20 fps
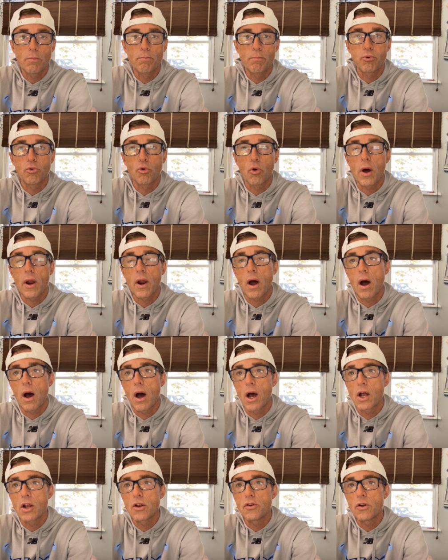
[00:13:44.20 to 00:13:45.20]
brought
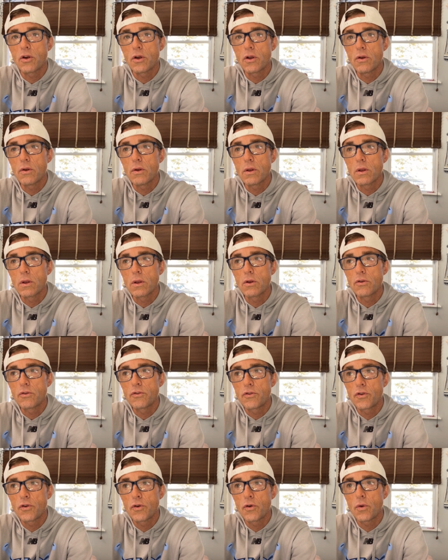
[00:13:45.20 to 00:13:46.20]
on
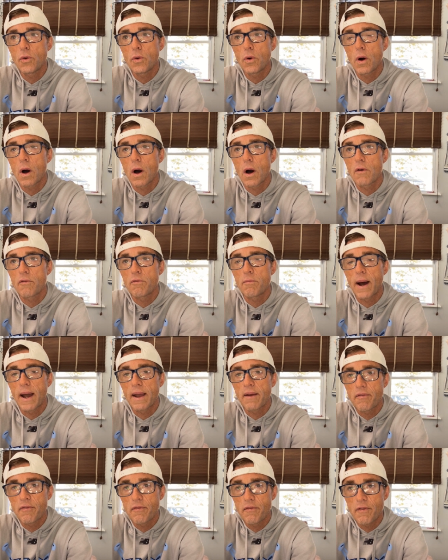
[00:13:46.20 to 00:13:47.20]
two of my
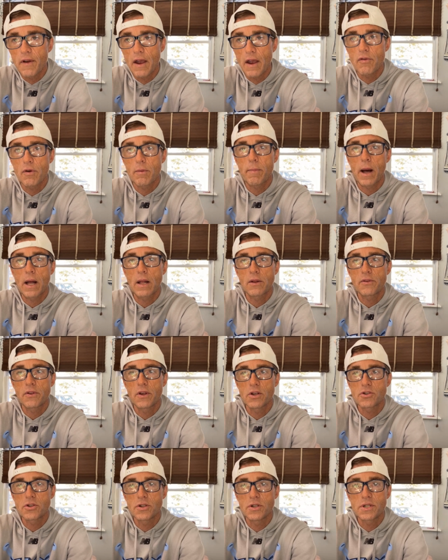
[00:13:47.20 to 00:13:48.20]
favorite
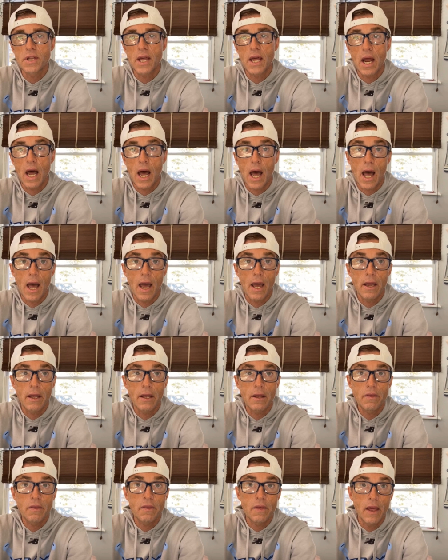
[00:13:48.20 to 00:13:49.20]
politicians that I
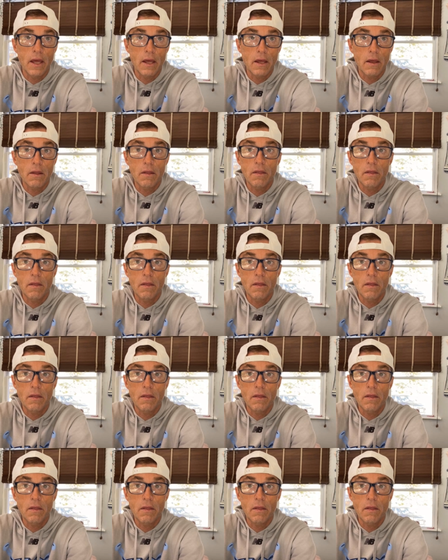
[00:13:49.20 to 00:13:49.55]
think